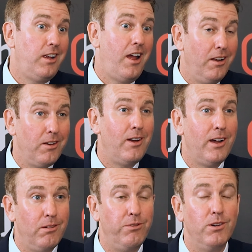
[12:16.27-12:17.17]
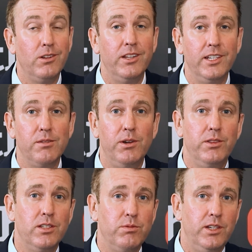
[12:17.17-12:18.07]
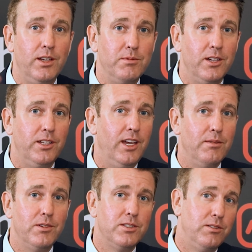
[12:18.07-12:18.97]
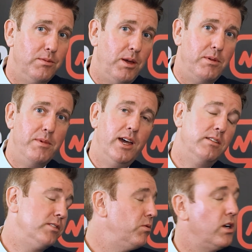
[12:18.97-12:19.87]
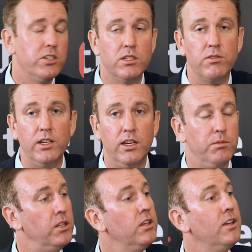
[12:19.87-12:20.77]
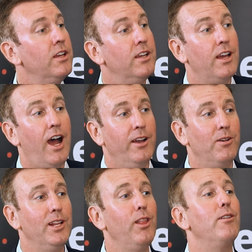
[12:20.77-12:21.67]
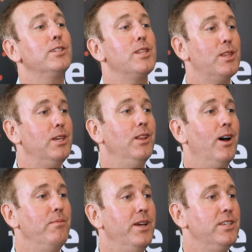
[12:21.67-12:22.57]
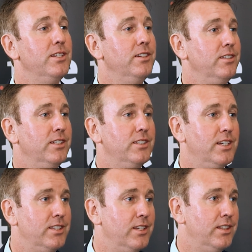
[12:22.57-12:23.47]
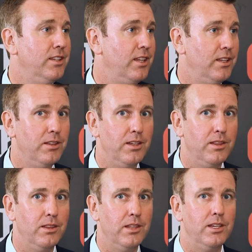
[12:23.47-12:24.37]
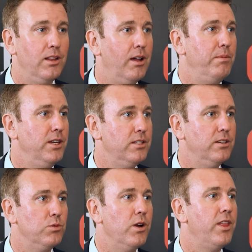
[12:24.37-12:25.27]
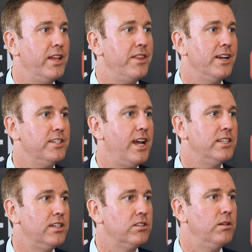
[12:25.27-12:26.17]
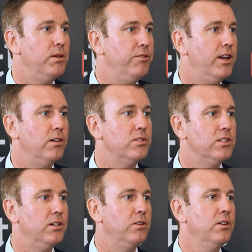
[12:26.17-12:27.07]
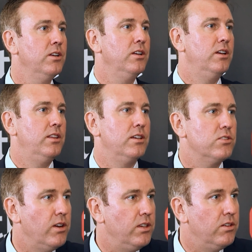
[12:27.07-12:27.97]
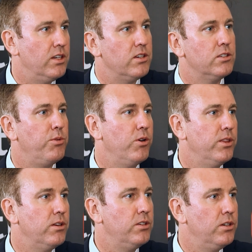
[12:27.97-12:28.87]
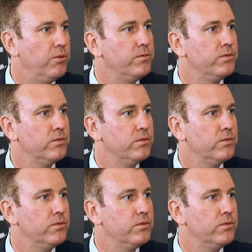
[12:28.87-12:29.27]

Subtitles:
I don't know how vocal he is about this when he comes on camera, so he might be mad if he's watching this right now, but I know he loves the Thelon Basin and says that the Thelon Basin is where that next asset's going to be found. So I think it's great you guys are exploring there too.